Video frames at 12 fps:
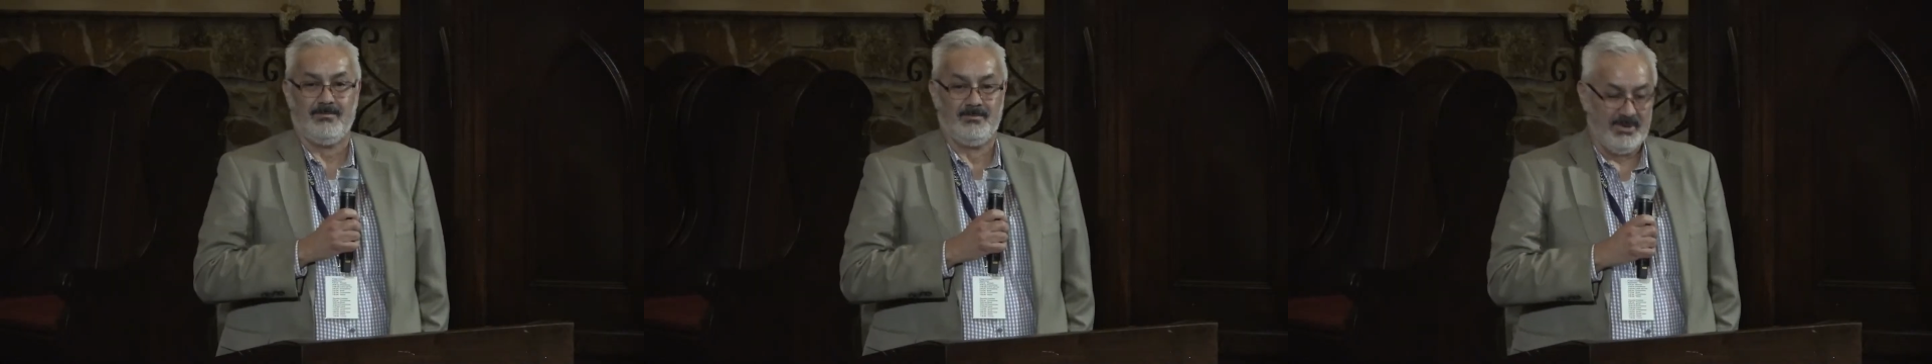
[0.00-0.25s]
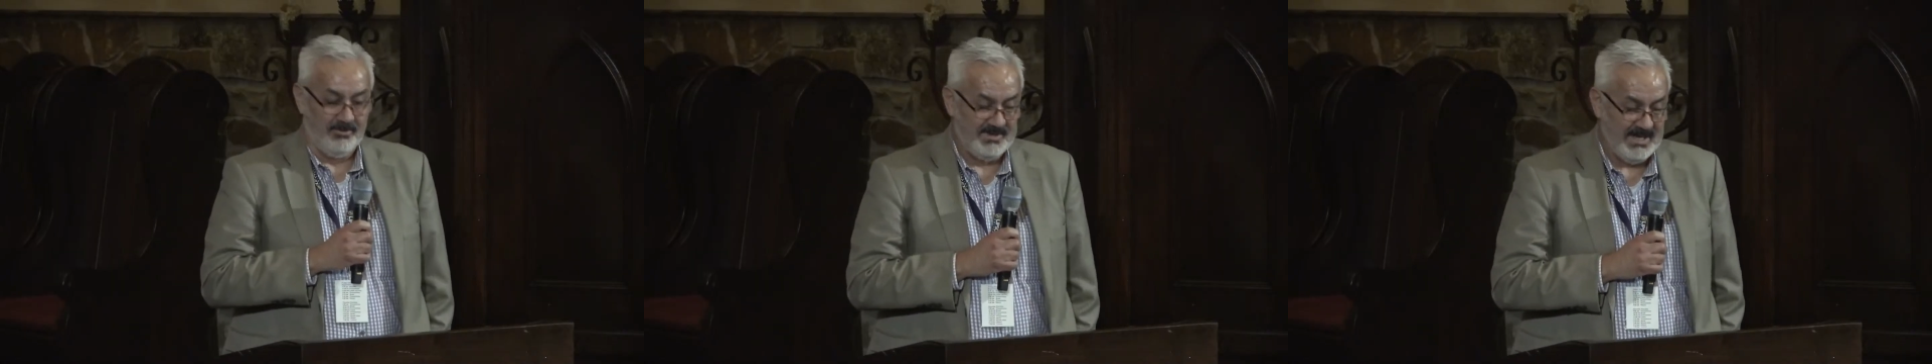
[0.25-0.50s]

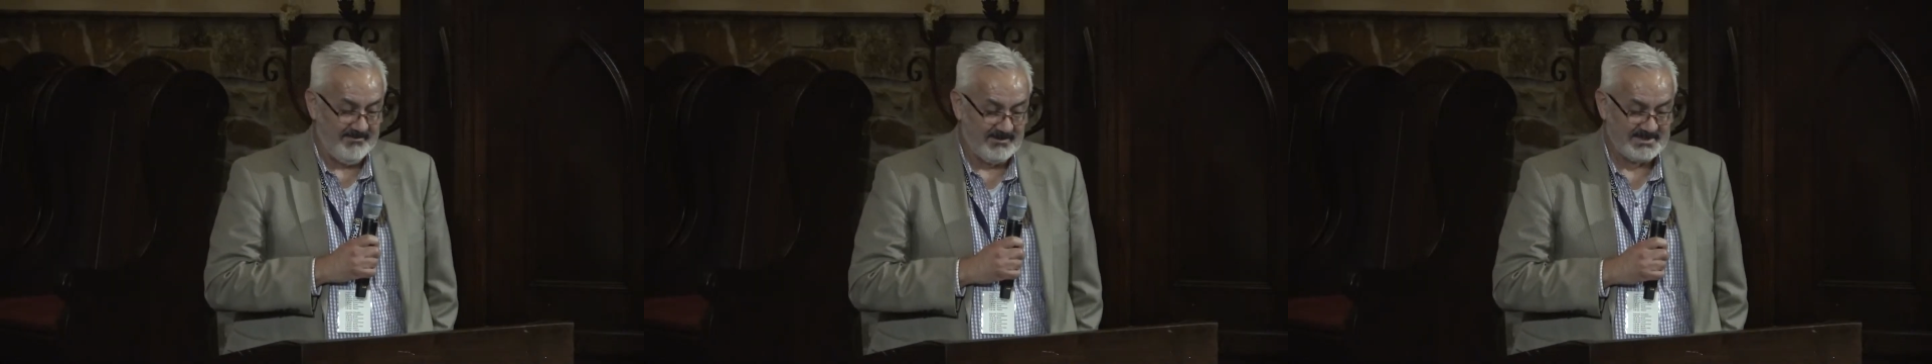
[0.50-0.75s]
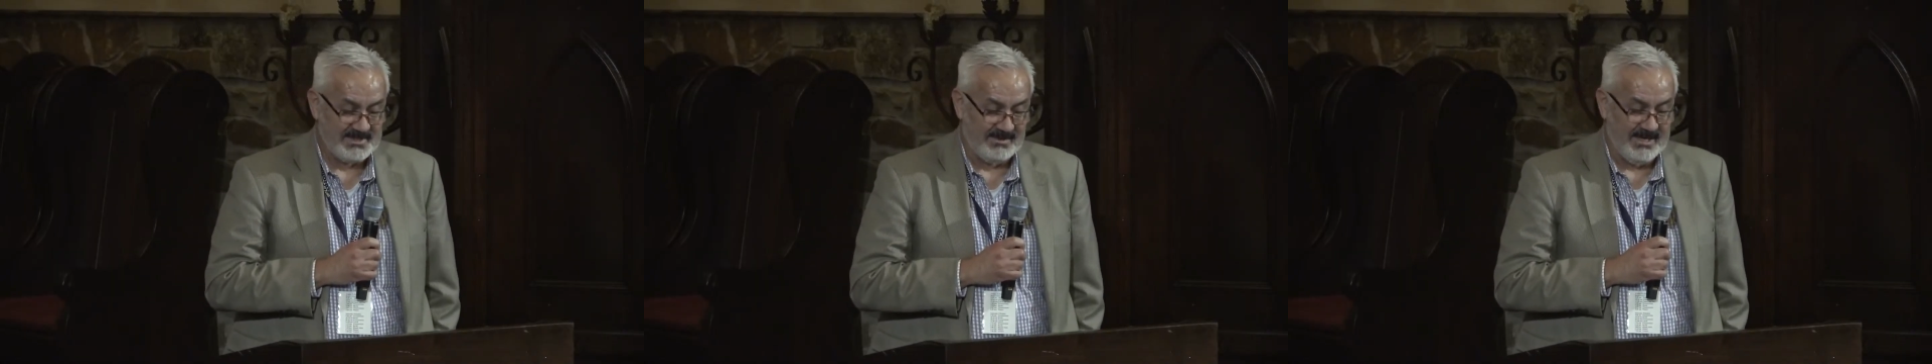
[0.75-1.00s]
Bill Deaver
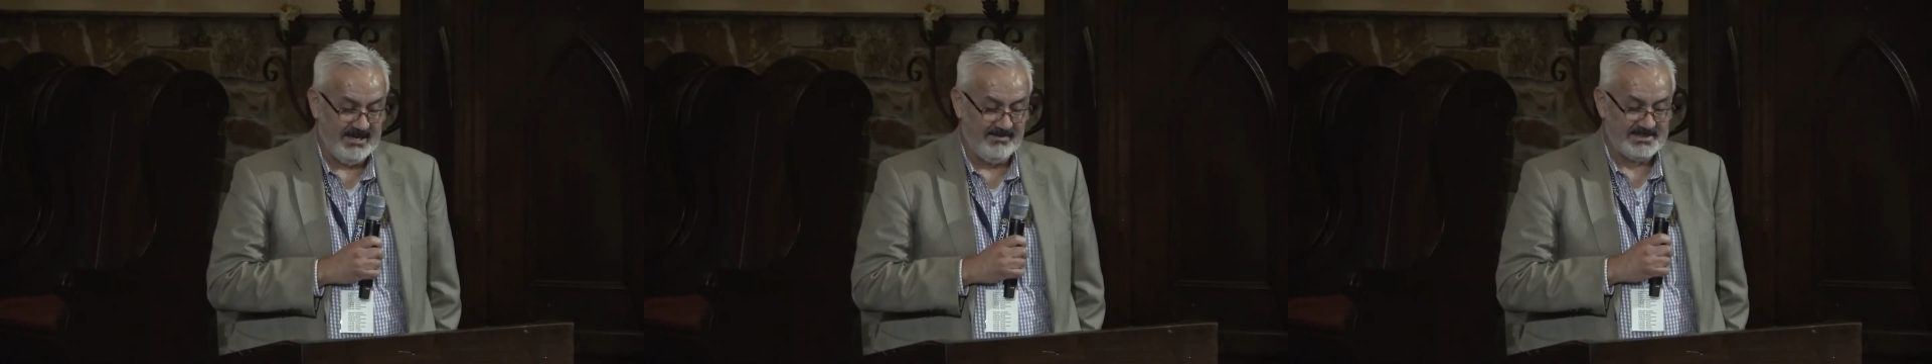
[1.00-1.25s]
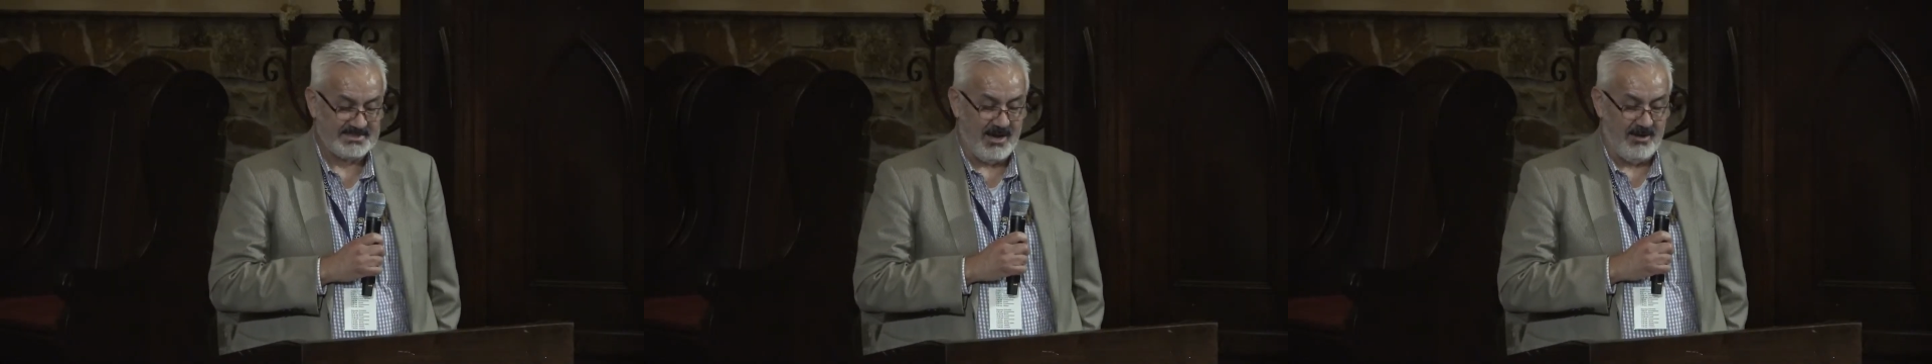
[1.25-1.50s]
is the leading
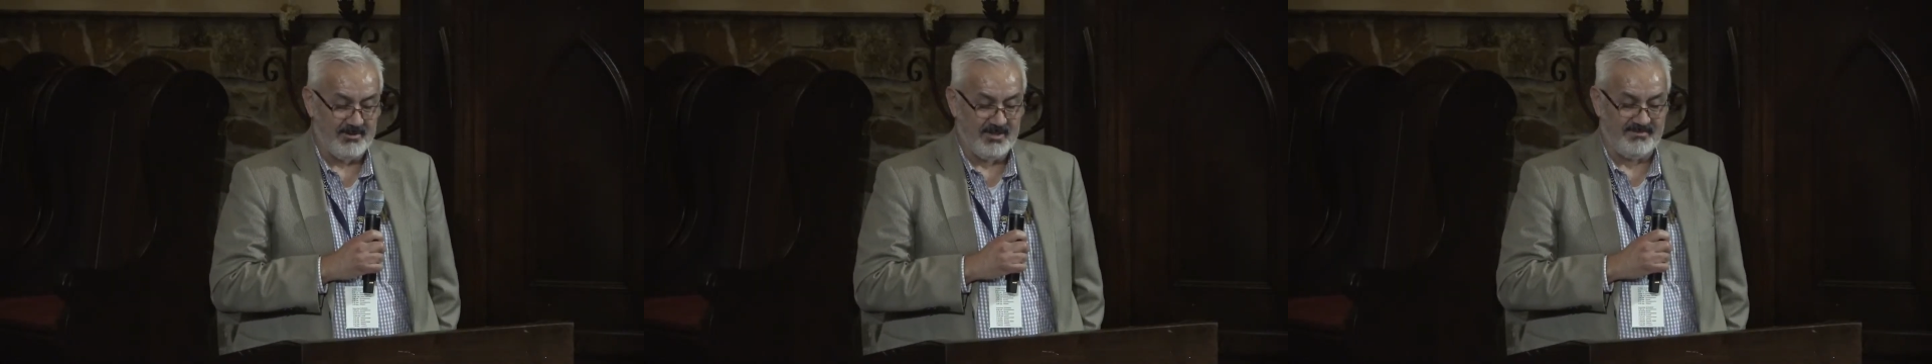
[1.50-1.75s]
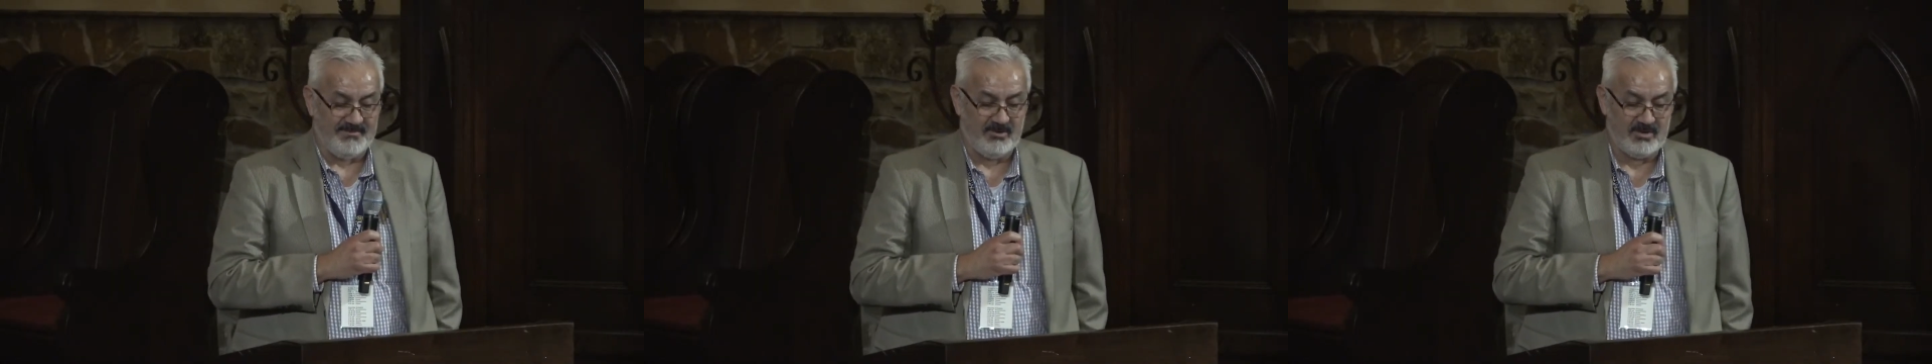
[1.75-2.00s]
scholar in the
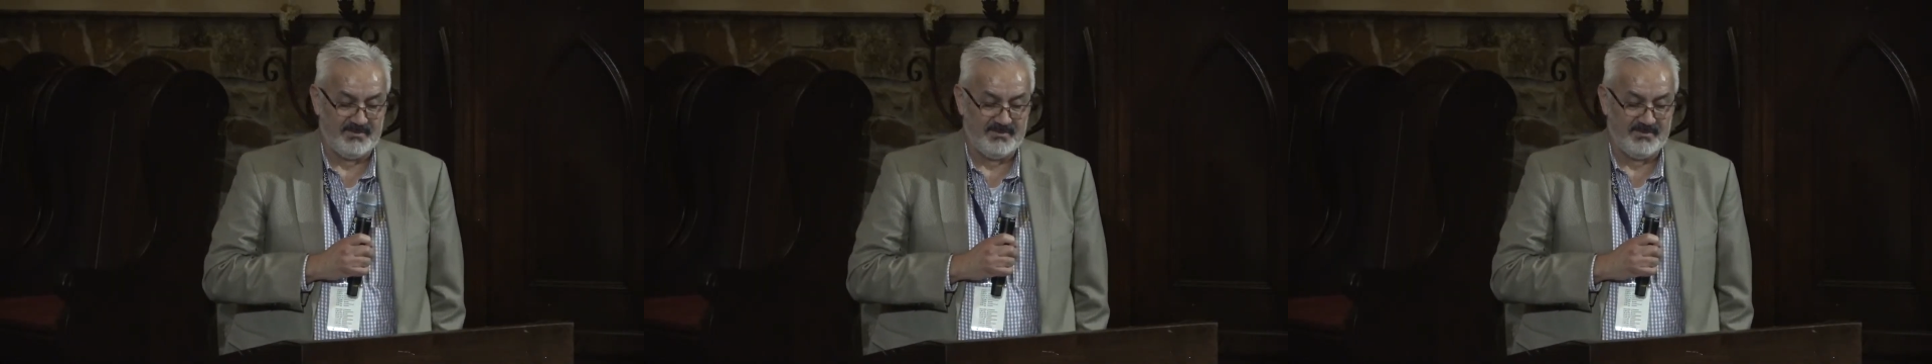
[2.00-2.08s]
field